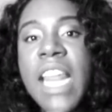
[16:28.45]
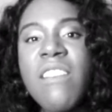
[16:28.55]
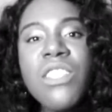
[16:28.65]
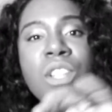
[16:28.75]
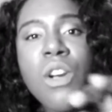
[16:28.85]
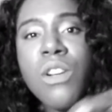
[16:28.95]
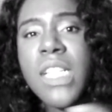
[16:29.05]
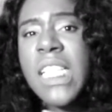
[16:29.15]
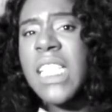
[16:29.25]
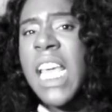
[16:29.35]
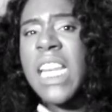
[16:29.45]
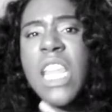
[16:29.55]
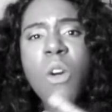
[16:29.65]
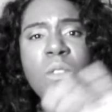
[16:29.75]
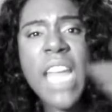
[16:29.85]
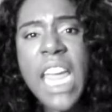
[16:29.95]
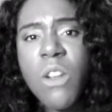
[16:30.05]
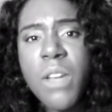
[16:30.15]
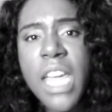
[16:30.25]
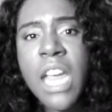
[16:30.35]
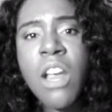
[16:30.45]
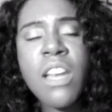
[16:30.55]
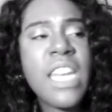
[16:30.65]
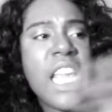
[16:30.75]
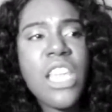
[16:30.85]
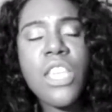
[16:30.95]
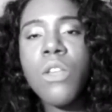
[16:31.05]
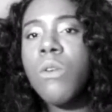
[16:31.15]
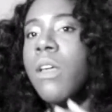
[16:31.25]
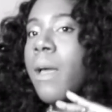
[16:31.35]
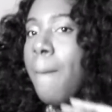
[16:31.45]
They have surgeons, neonatal care, NICU.